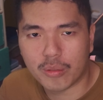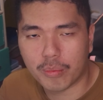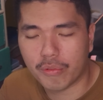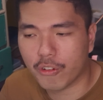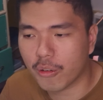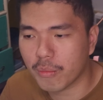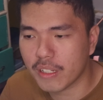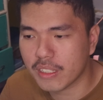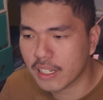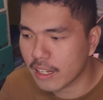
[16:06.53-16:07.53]

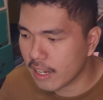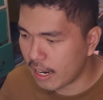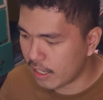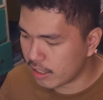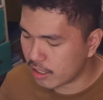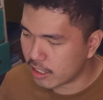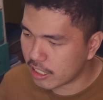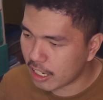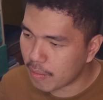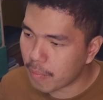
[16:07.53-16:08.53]
performance, and it's a
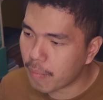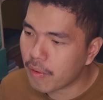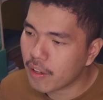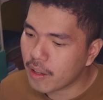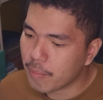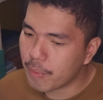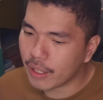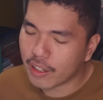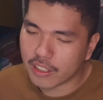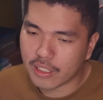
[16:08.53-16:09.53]
shame
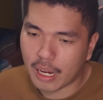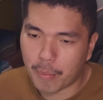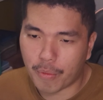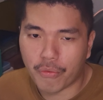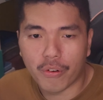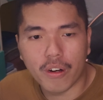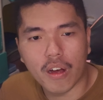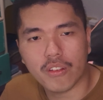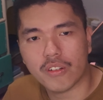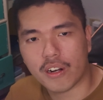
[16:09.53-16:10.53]
because I prefer
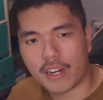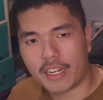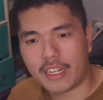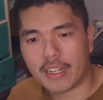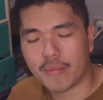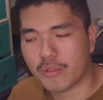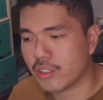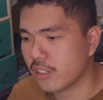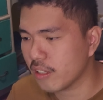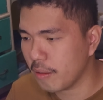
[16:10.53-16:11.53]
other
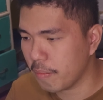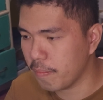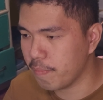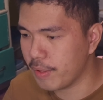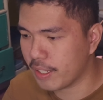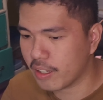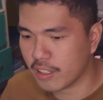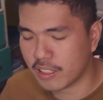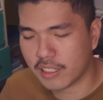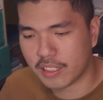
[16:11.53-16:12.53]
IEMs
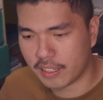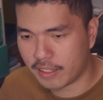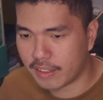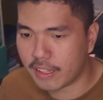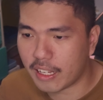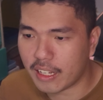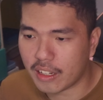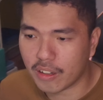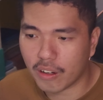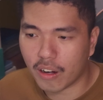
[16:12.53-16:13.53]
because they
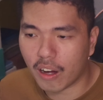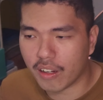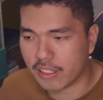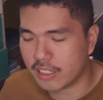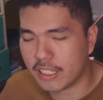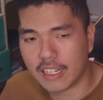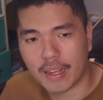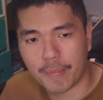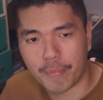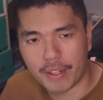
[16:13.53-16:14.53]
honestly
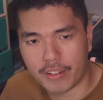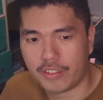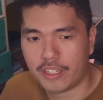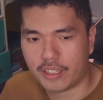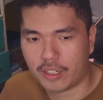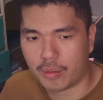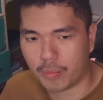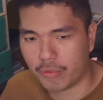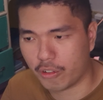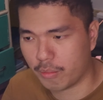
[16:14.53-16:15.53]
have better technical
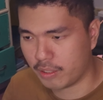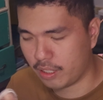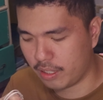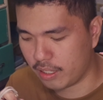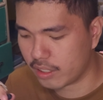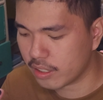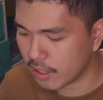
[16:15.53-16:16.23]
performance than this.